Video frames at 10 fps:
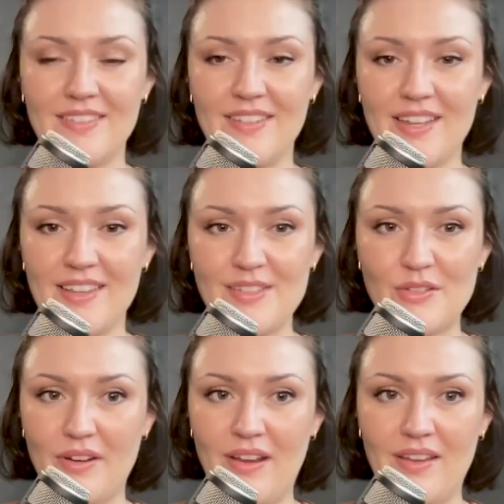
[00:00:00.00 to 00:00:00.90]
Yeah, that's
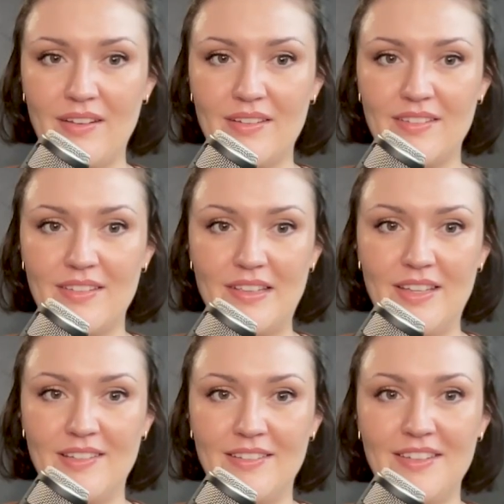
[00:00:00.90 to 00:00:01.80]
great.
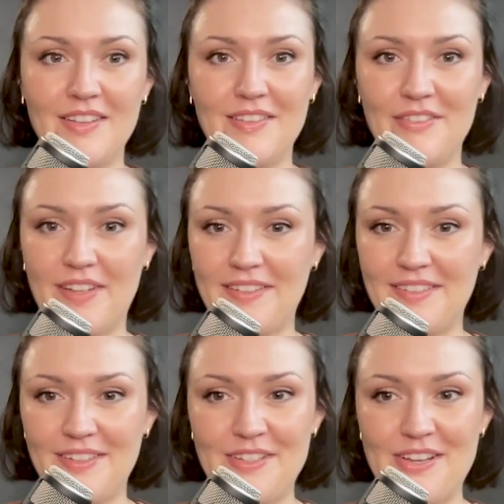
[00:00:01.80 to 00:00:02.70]
And the fact
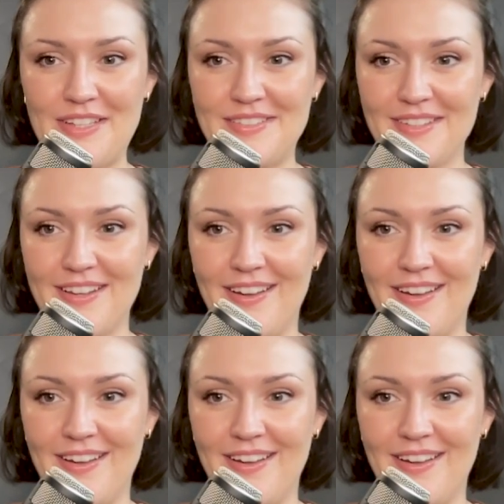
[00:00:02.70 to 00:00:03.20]
that you guys